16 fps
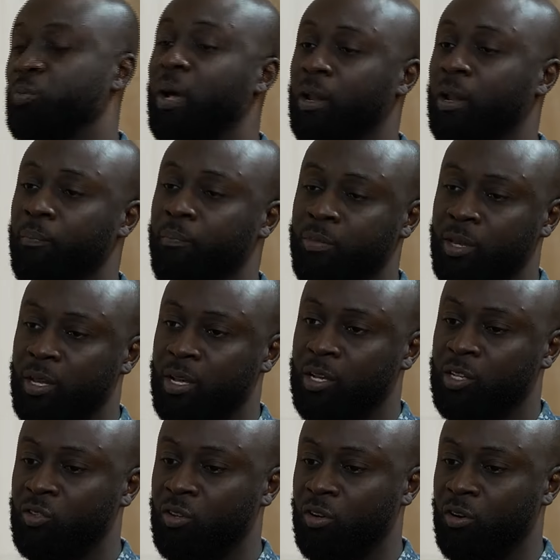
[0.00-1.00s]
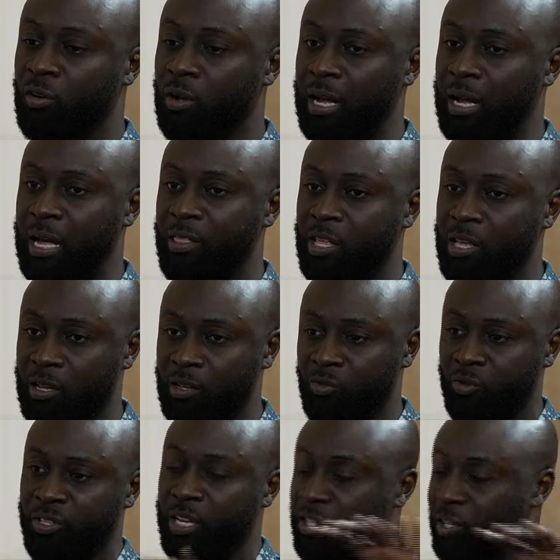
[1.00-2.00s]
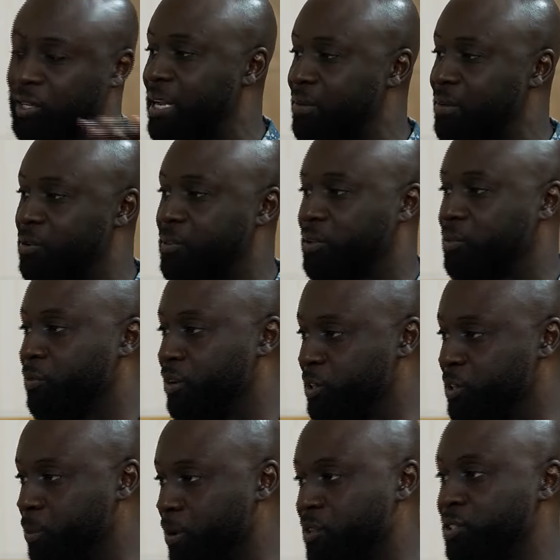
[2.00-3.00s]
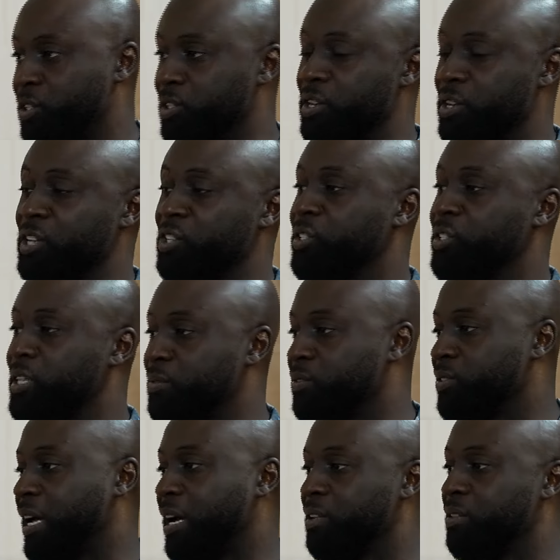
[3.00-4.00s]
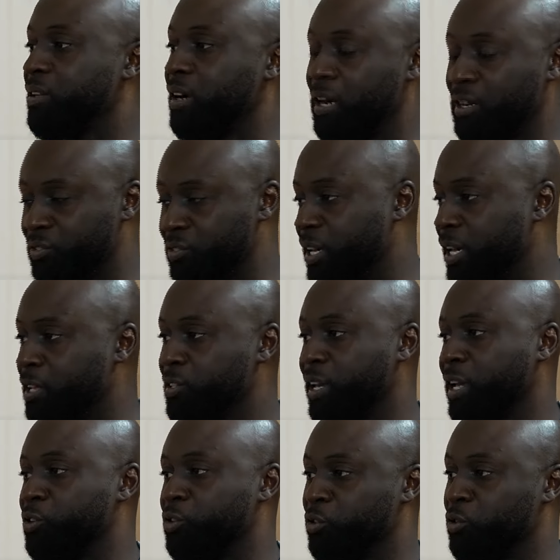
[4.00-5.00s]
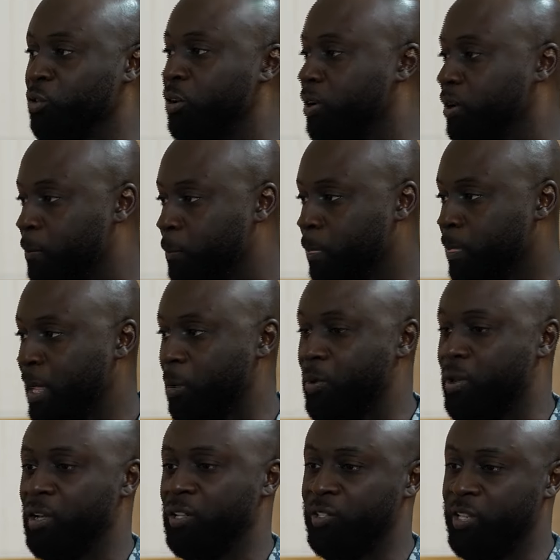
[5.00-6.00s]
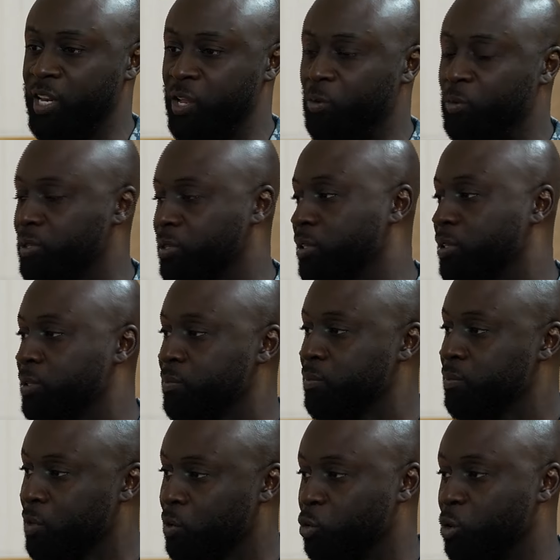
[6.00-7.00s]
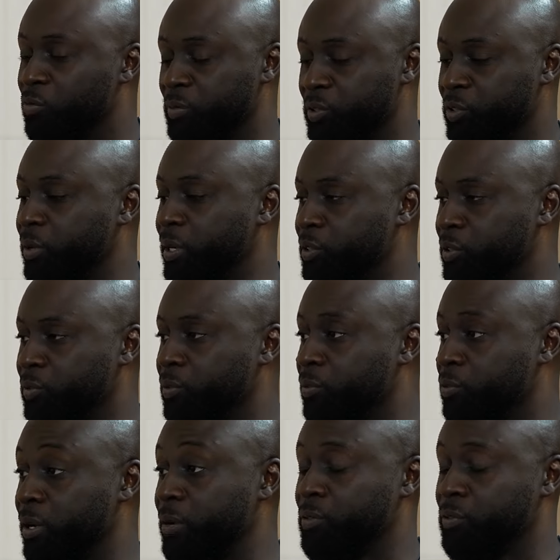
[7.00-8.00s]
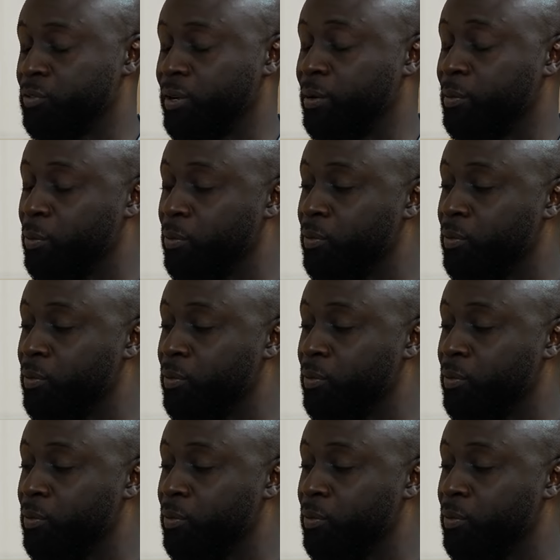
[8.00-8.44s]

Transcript: well. So at the strategic level, there are various policies and initiatives that are assigned to ensure that we continue to grow from strength to strength to strength.